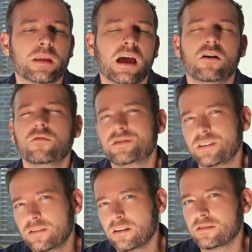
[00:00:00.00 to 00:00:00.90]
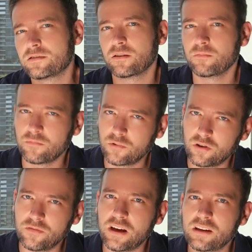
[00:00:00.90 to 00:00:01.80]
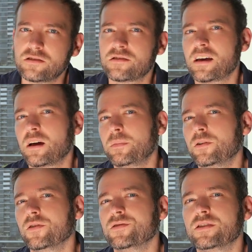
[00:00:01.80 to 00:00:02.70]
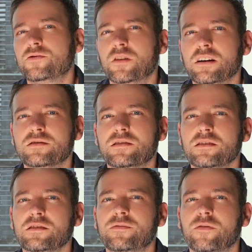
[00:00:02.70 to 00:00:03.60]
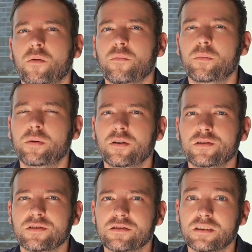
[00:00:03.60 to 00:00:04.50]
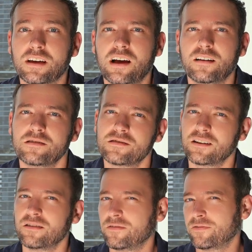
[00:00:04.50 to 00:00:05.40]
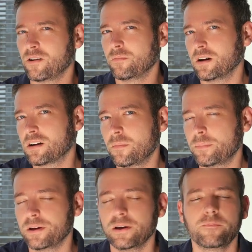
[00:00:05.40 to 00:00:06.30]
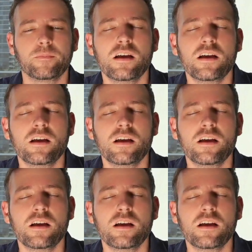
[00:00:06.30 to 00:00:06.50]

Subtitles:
And obviously there's some good advantages of that because the trust is from the person's account instead of from a company.